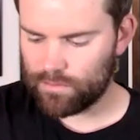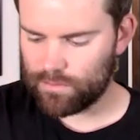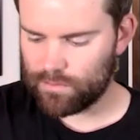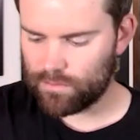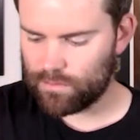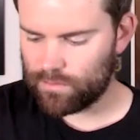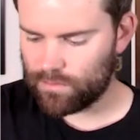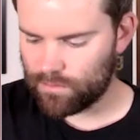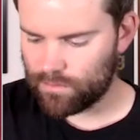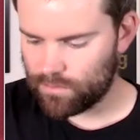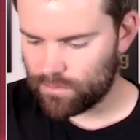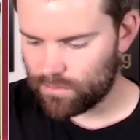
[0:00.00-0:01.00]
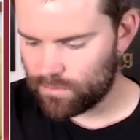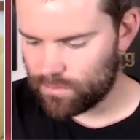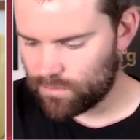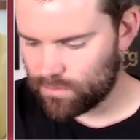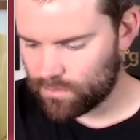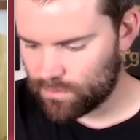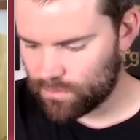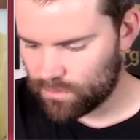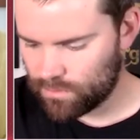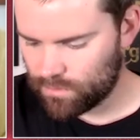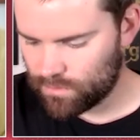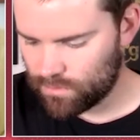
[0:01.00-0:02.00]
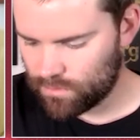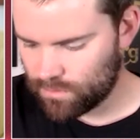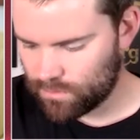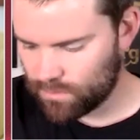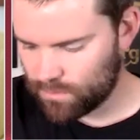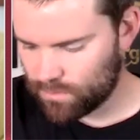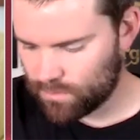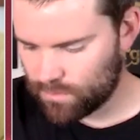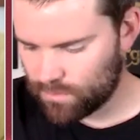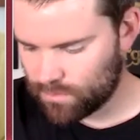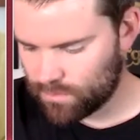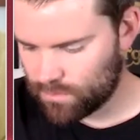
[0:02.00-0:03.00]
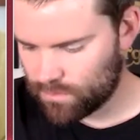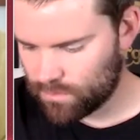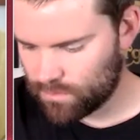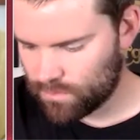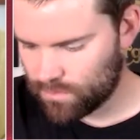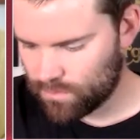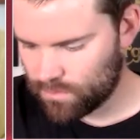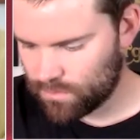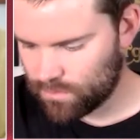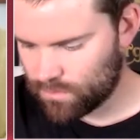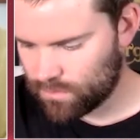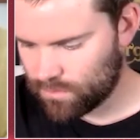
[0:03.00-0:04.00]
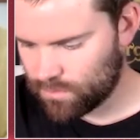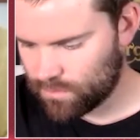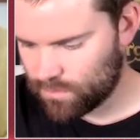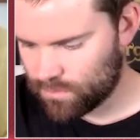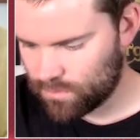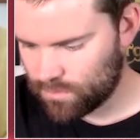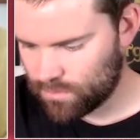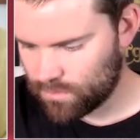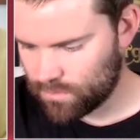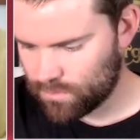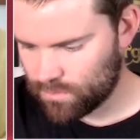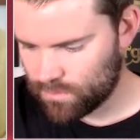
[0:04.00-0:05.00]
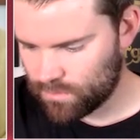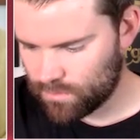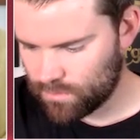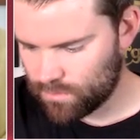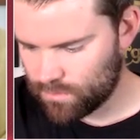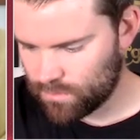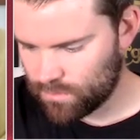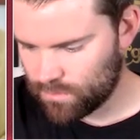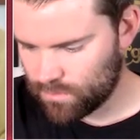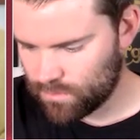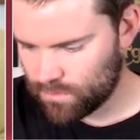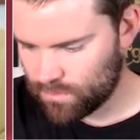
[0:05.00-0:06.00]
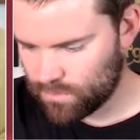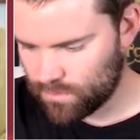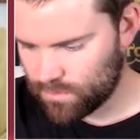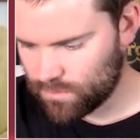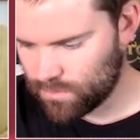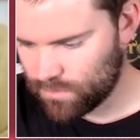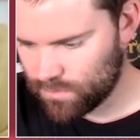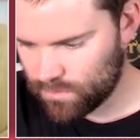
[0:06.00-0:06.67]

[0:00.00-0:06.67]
This person isn't speaking.